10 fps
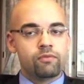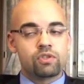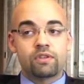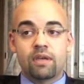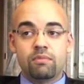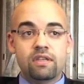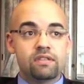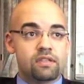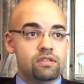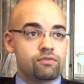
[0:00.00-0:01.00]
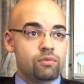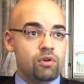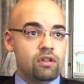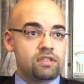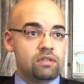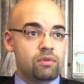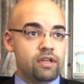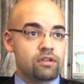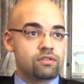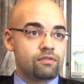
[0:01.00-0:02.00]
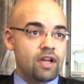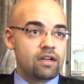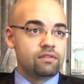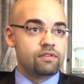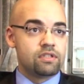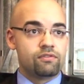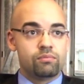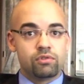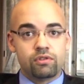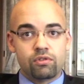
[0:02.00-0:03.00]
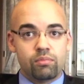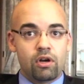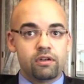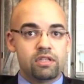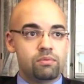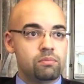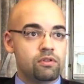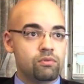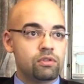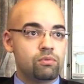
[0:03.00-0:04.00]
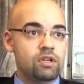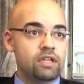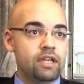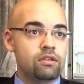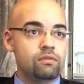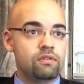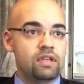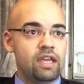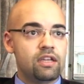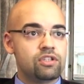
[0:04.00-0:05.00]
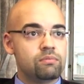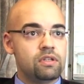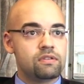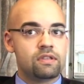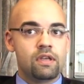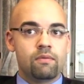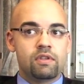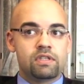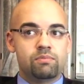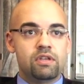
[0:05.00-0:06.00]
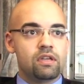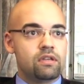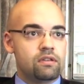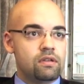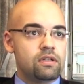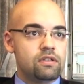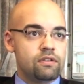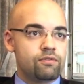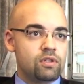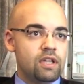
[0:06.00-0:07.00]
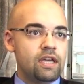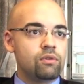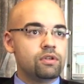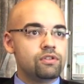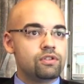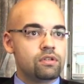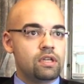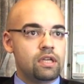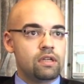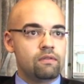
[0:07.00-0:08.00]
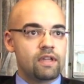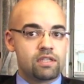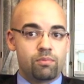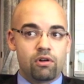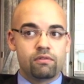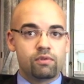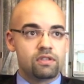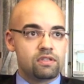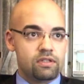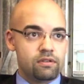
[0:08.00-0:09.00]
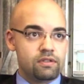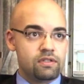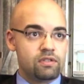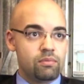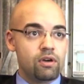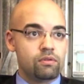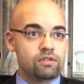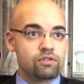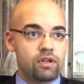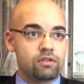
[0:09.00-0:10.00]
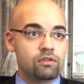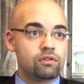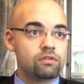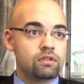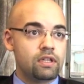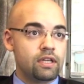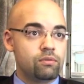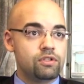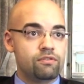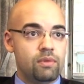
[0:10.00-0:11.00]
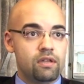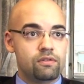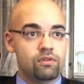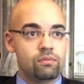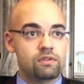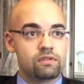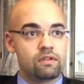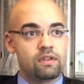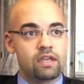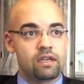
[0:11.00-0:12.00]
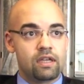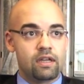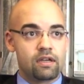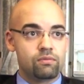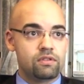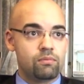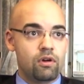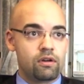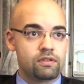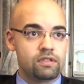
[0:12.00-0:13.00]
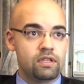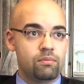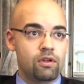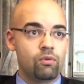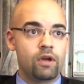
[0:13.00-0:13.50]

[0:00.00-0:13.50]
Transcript: So what that means is for policymakers, for activists, for political parties, people that really want to get youth engaged, it means speaking in a in a different language. And that's part of what this series is about, is trying to learn the language of Manitobans so that they can connect with democracy in a better